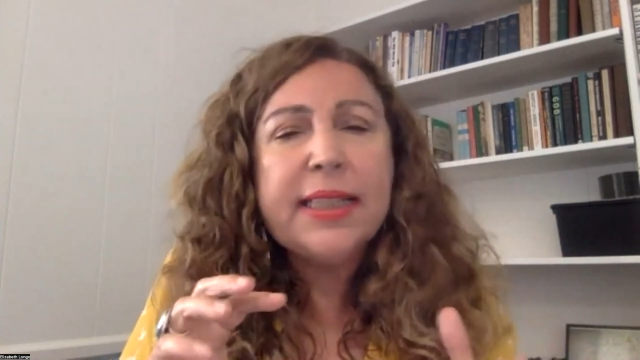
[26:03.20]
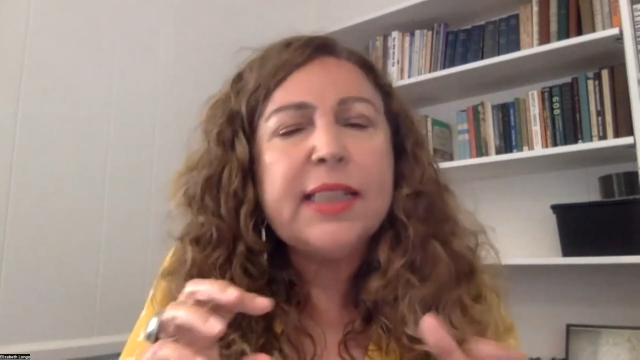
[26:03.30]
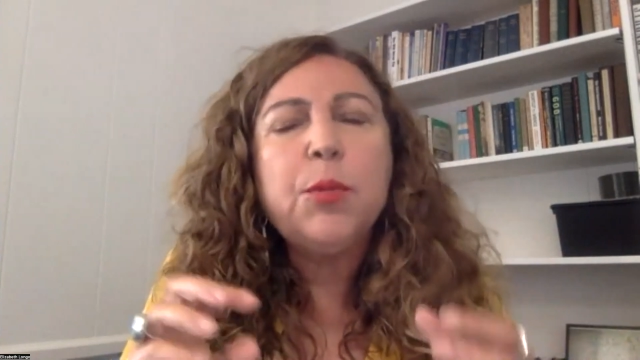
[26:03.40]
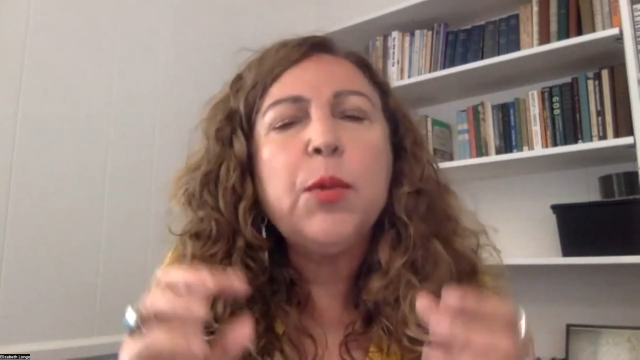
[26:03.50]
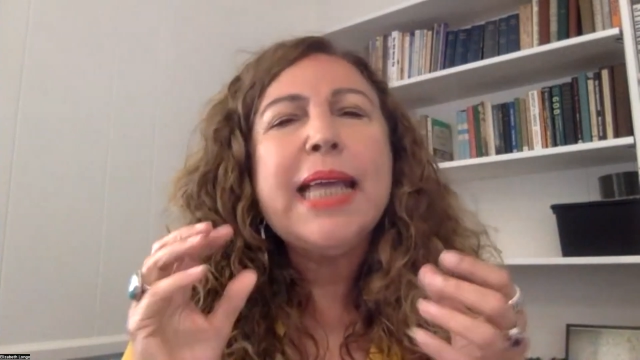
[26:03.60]

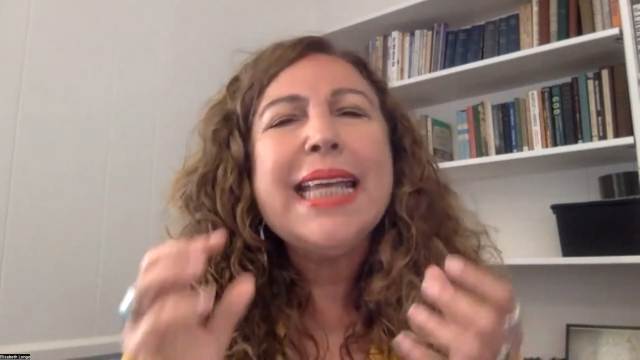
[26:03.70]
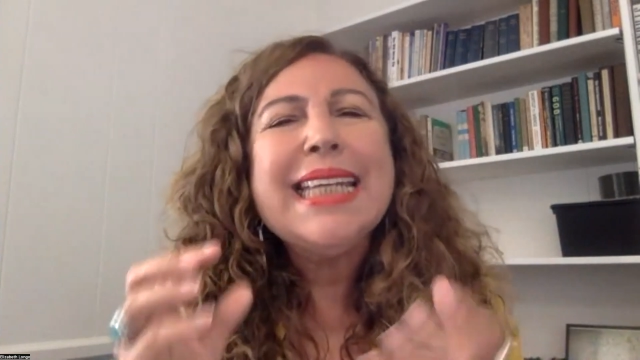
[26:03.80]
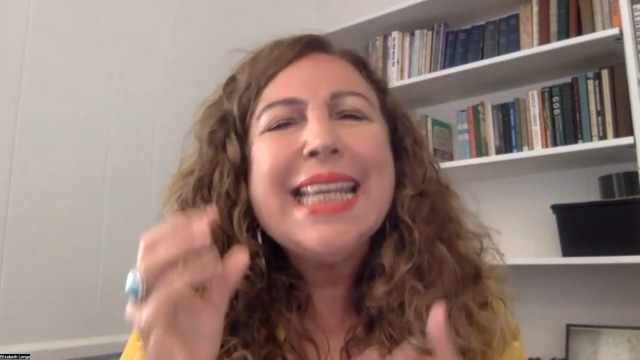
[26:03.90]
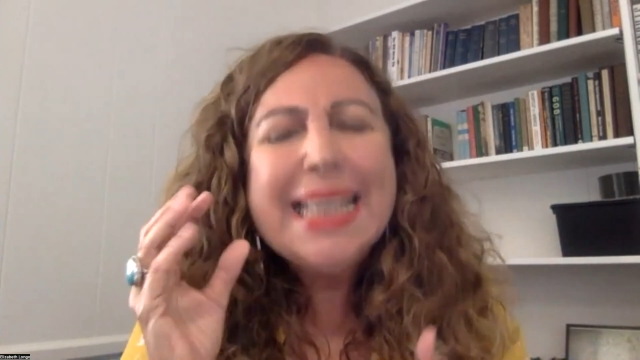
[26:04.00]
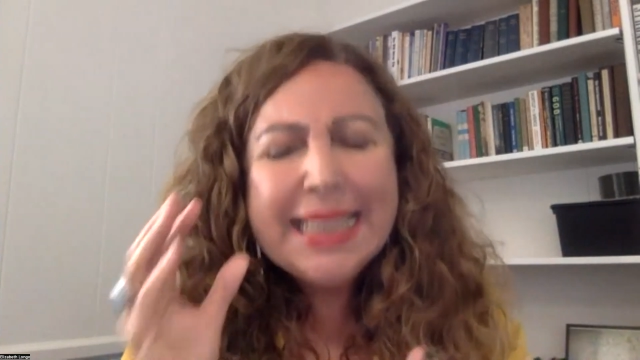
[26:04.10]
we gain
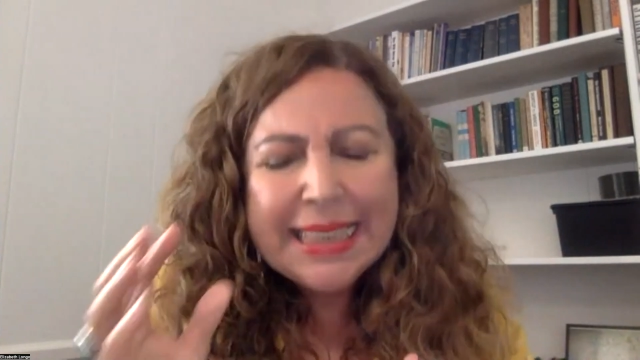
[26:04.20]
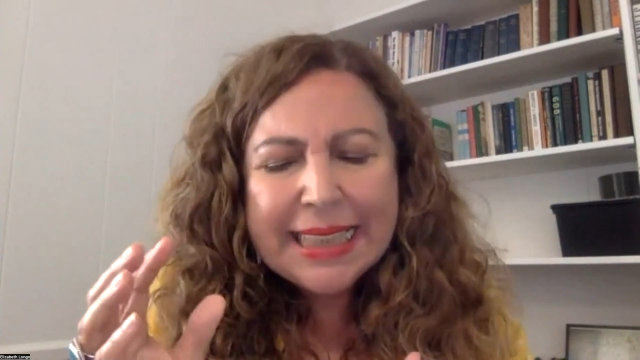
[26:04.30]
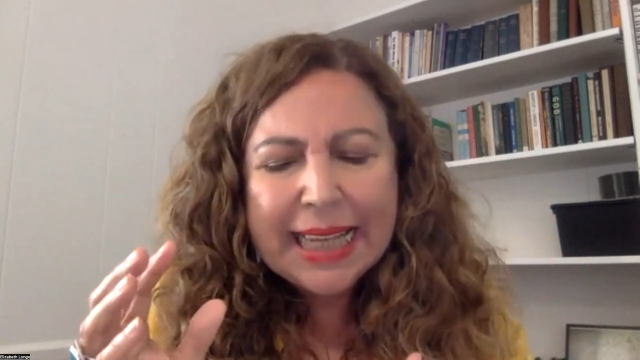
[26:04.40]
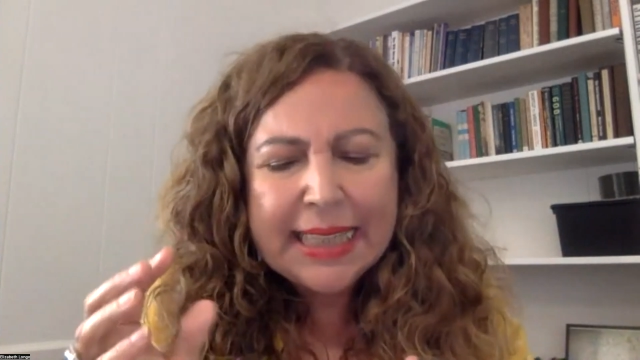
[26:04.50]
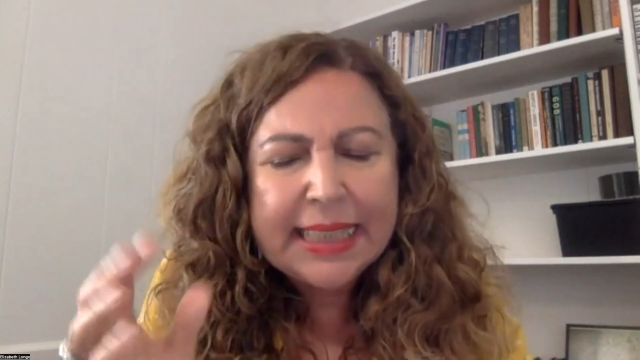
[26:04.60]

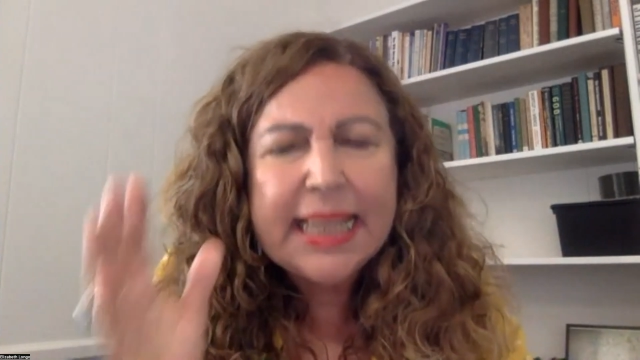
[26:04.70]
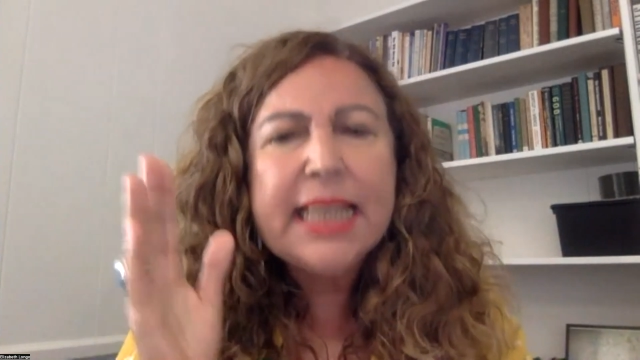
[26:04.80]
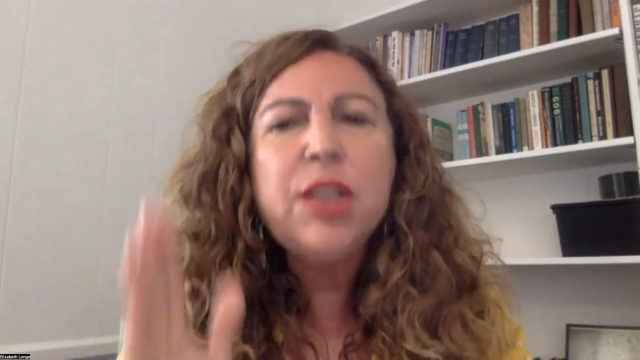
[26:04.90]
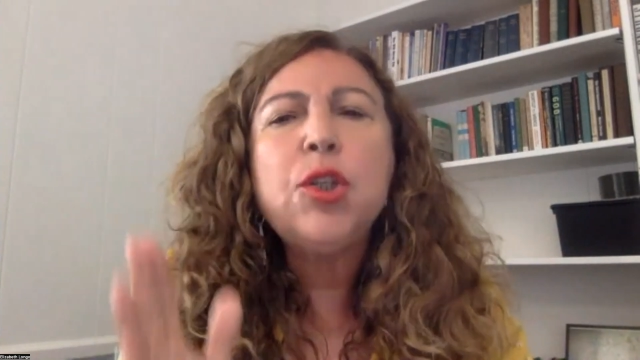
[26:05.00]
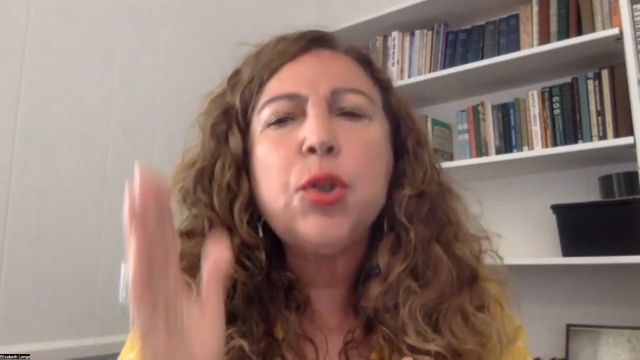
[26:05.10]
insights
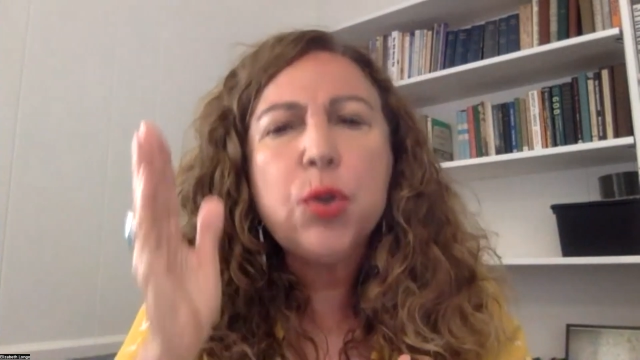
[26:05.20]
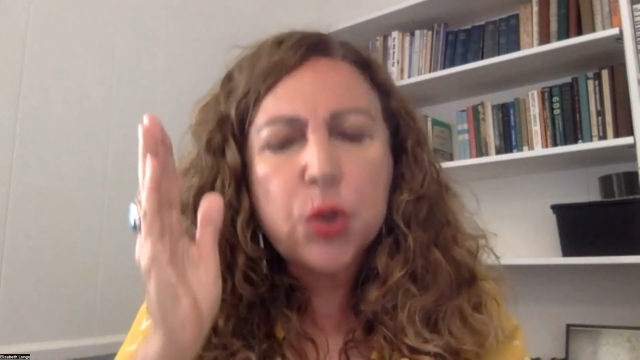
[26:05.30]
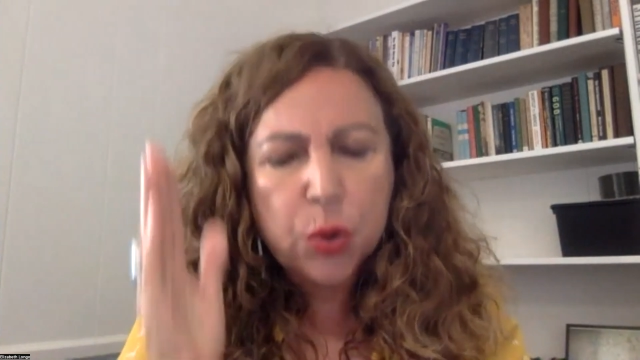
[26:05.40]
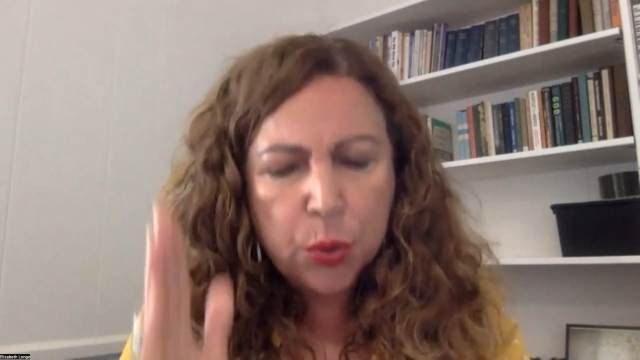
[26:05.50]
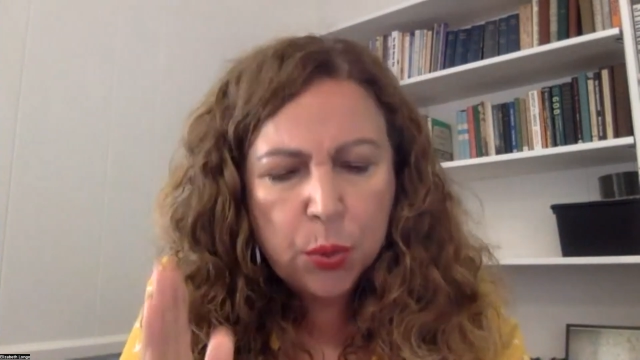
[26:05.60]
into
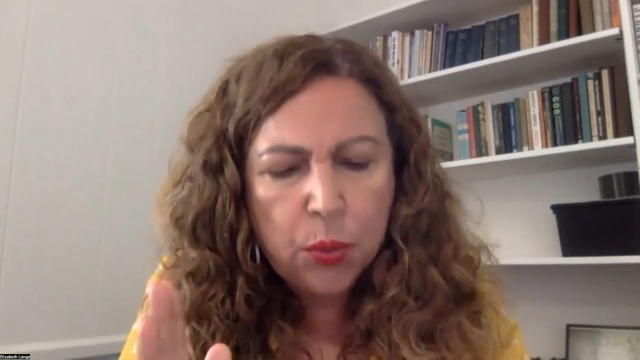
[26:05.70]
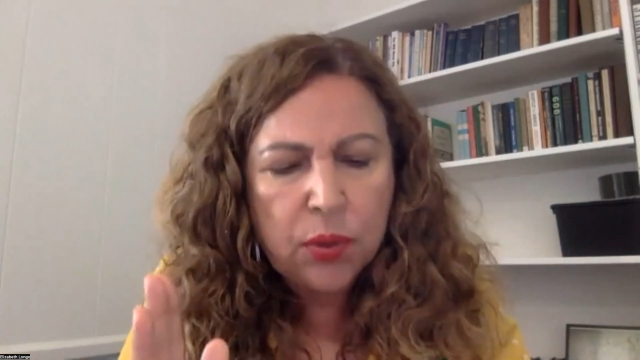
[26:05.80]
truth,